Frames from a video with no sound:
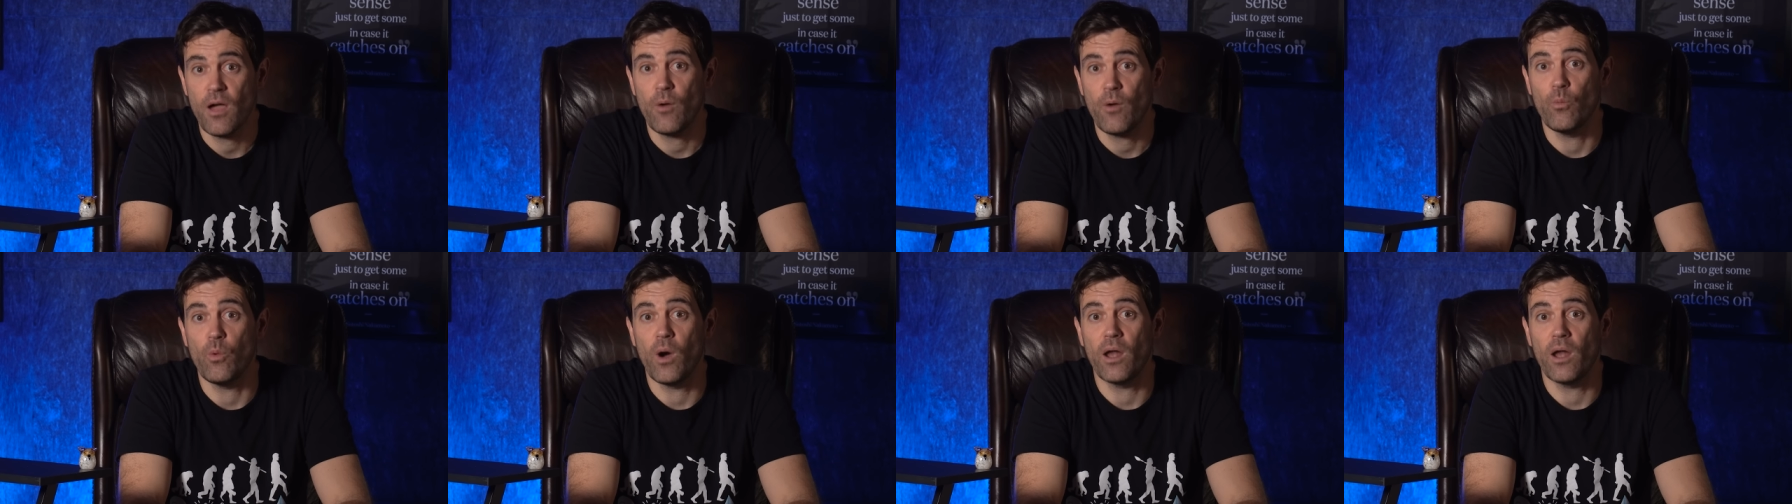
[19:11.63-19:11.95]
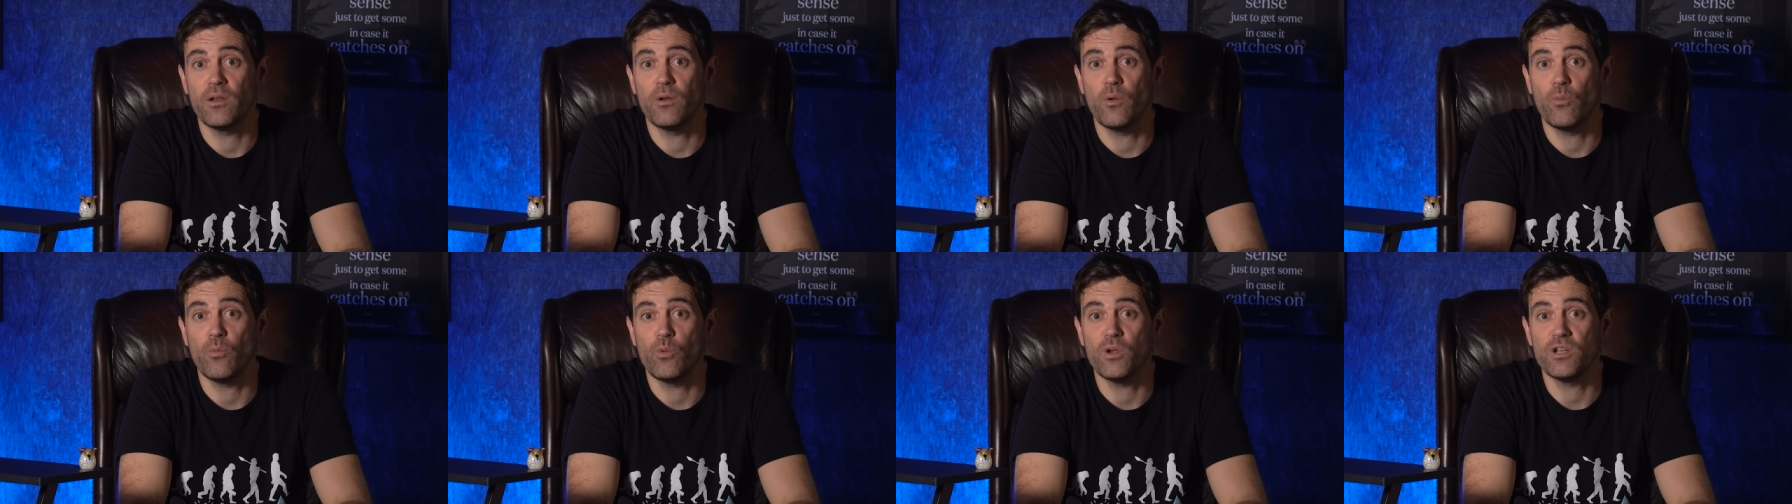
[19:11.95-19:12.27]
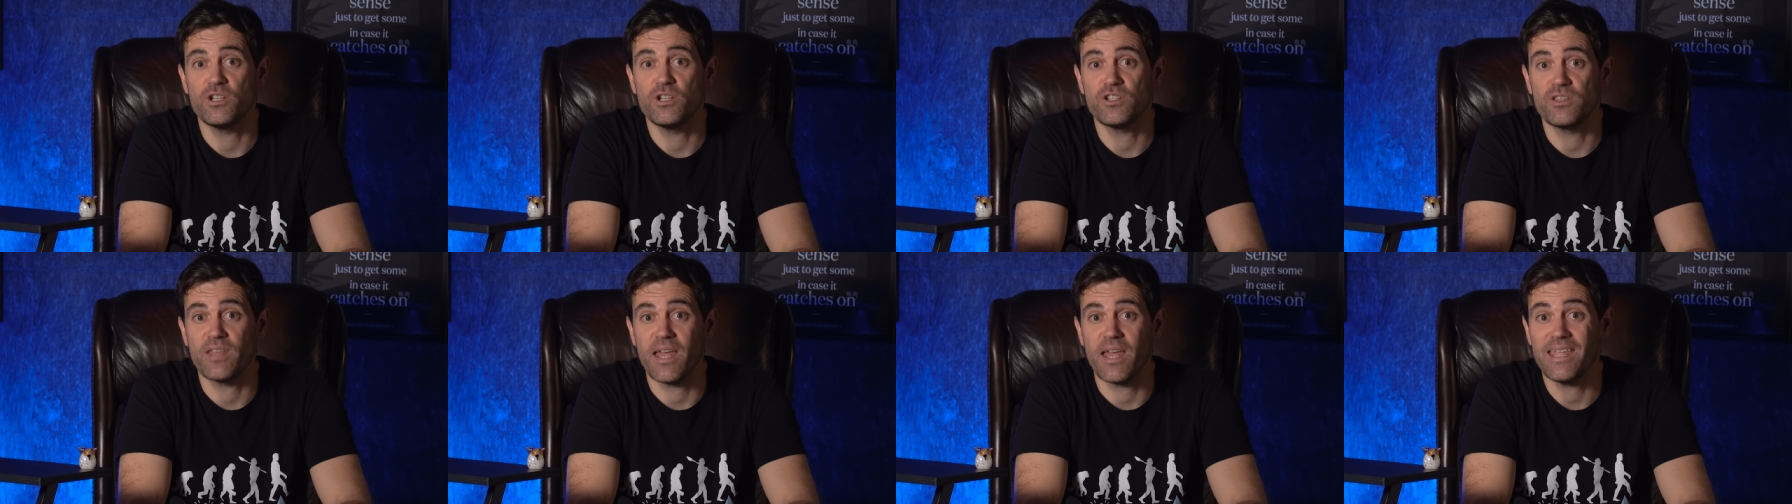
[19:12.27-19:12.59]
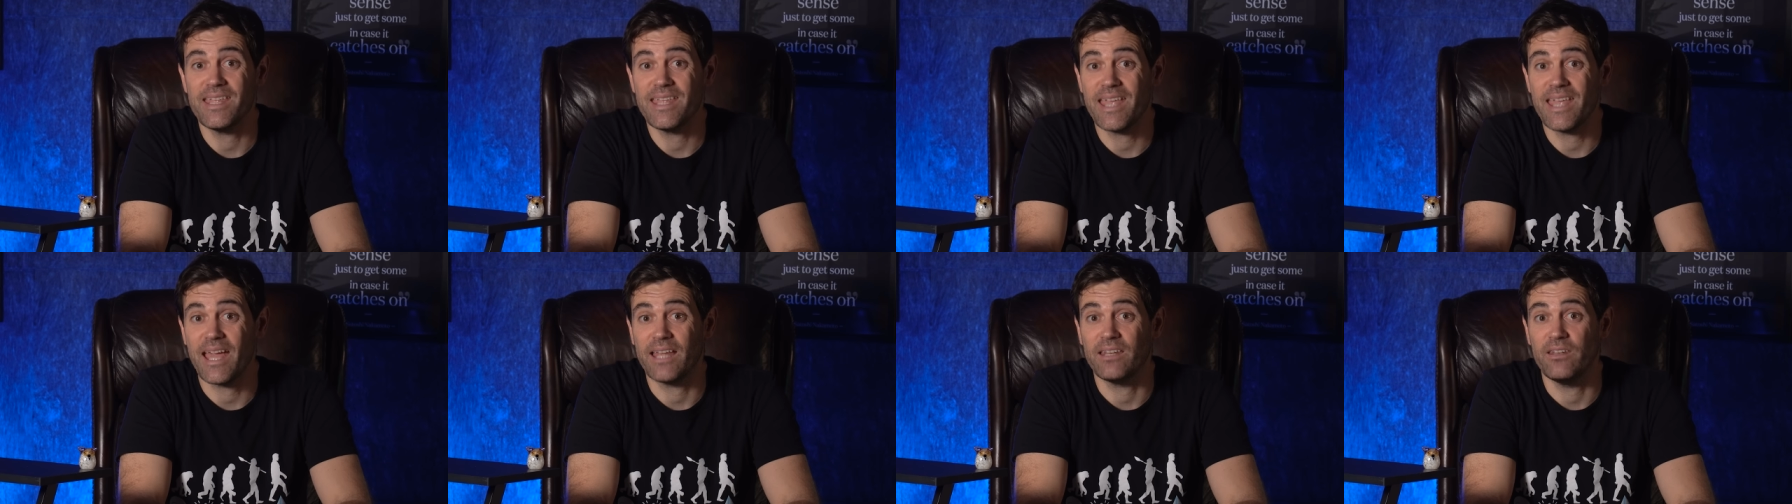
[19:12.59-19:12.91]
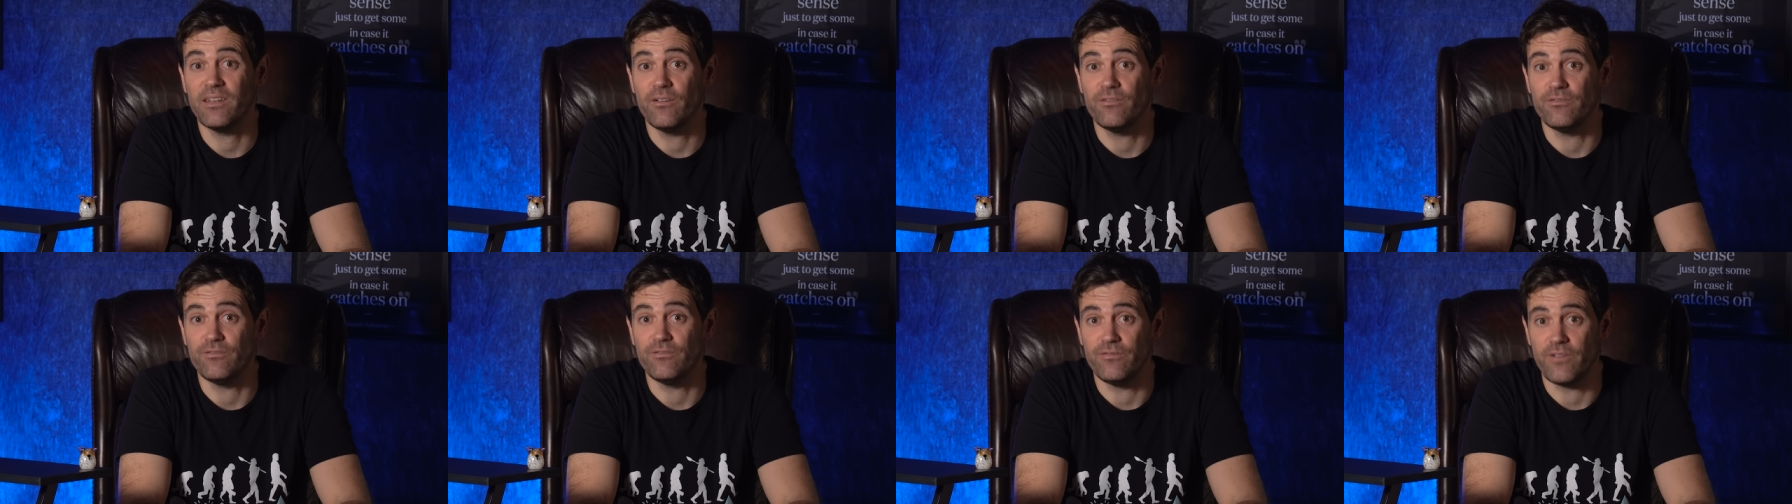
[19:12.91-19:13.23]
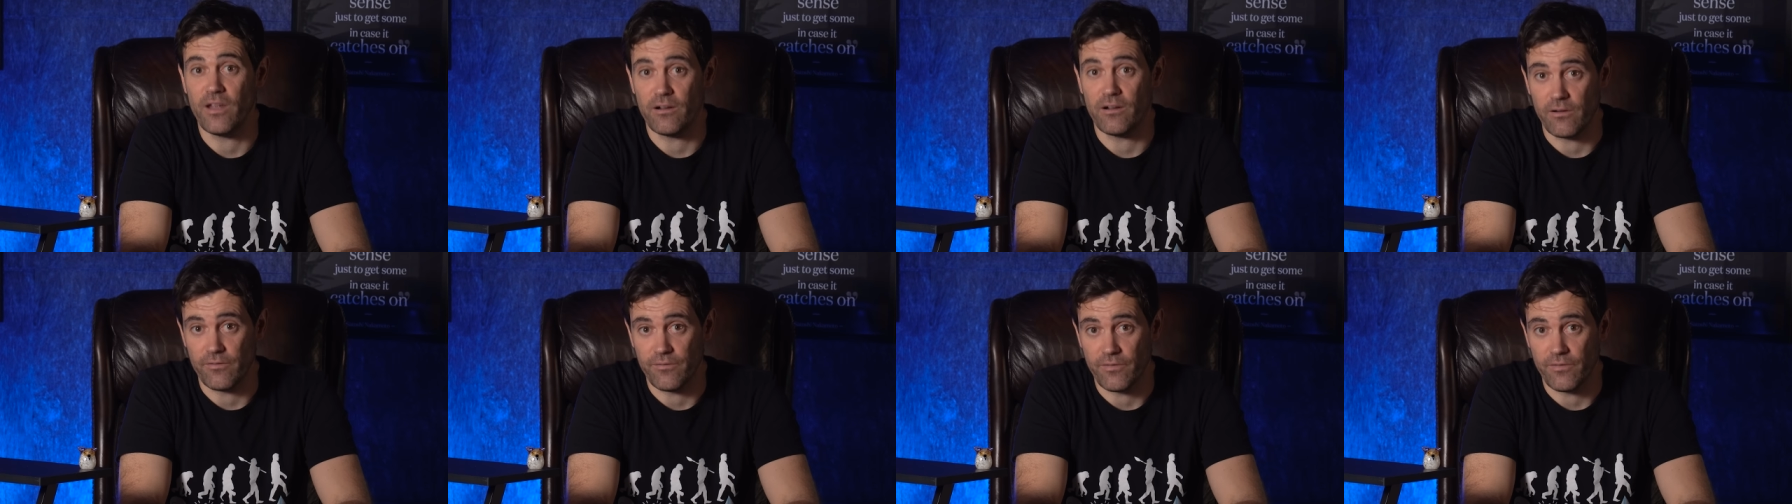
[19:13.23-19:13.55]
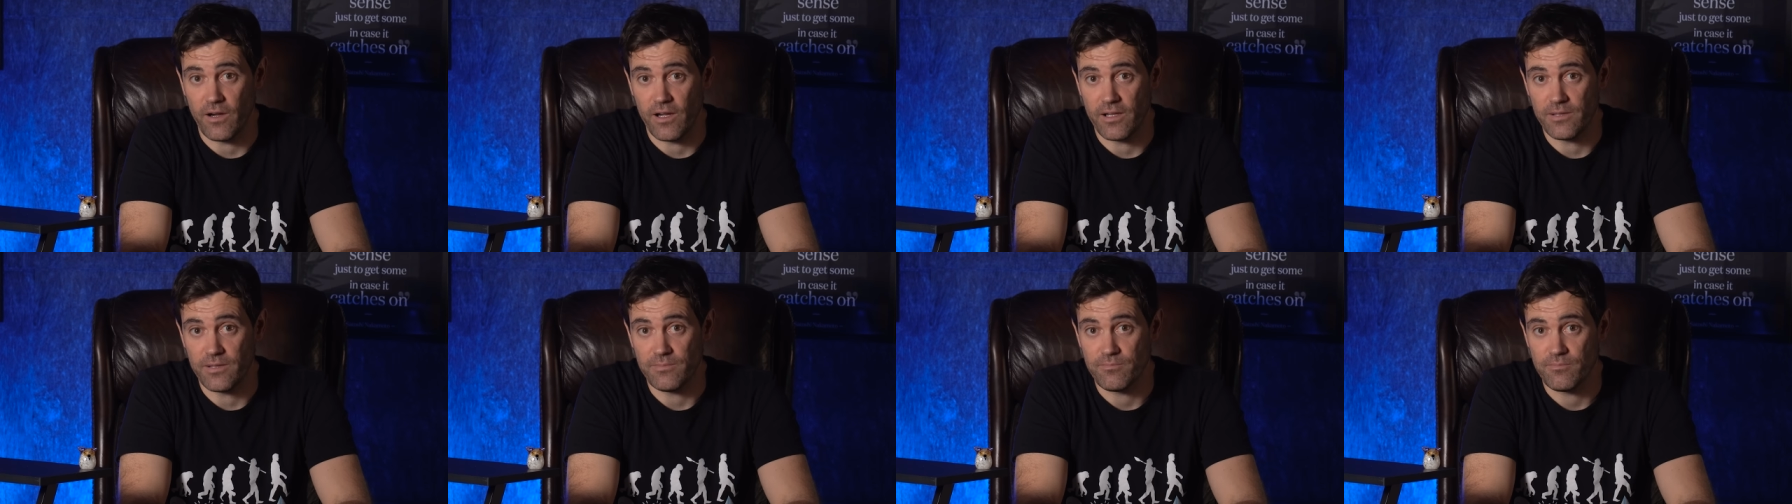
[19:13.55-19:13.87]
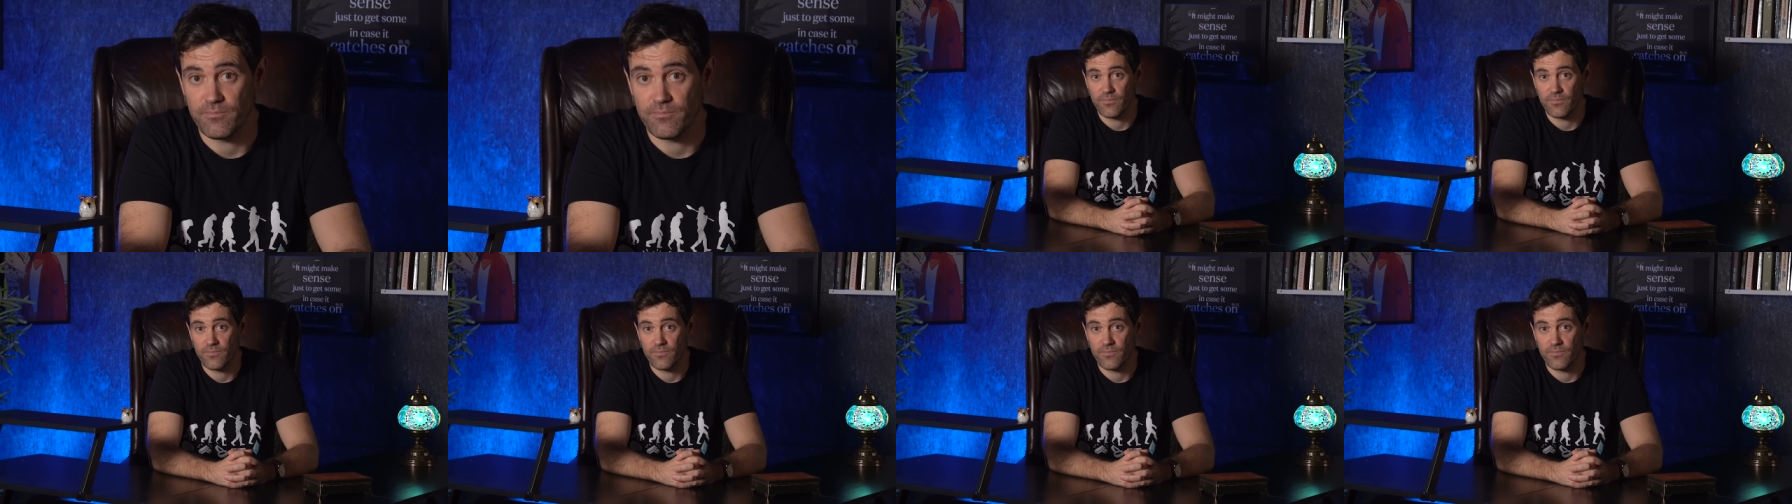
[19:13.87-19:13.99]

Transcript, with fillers: one which they can verify.